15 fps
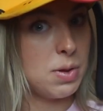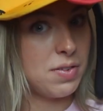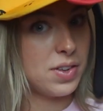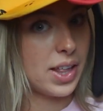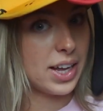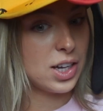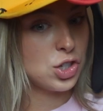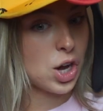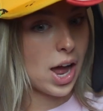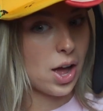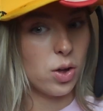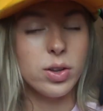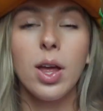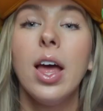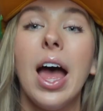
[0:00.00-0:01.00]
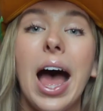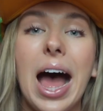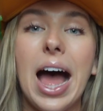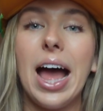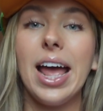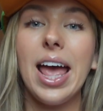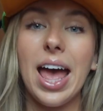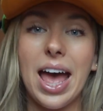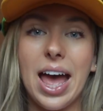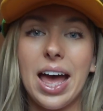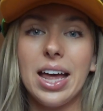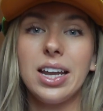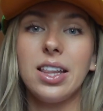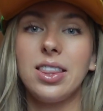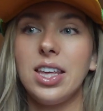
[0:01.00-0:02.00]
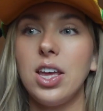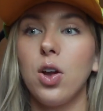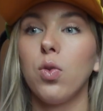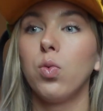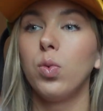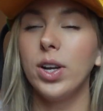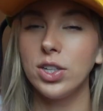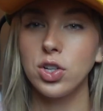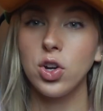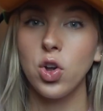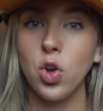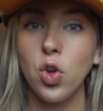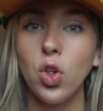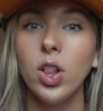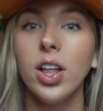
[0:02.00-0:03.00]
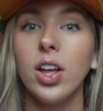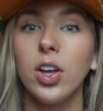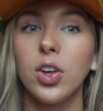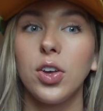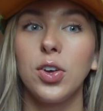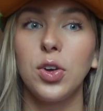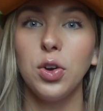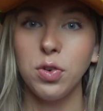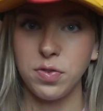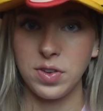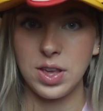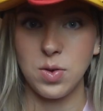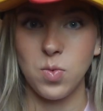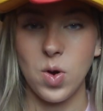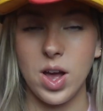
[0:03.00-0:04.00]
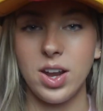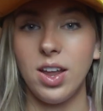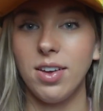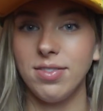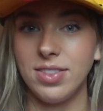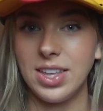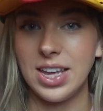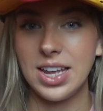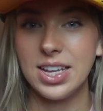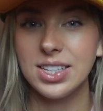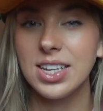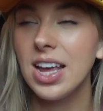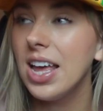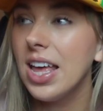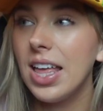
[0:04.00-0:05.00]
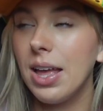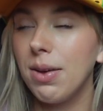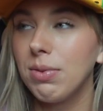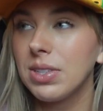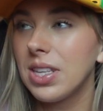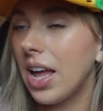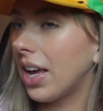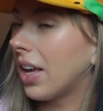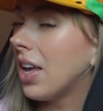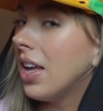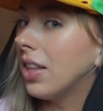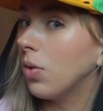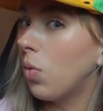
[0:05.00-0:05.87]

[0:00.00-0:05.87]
me feel like a child. I had the original Goofy one of these. It was like the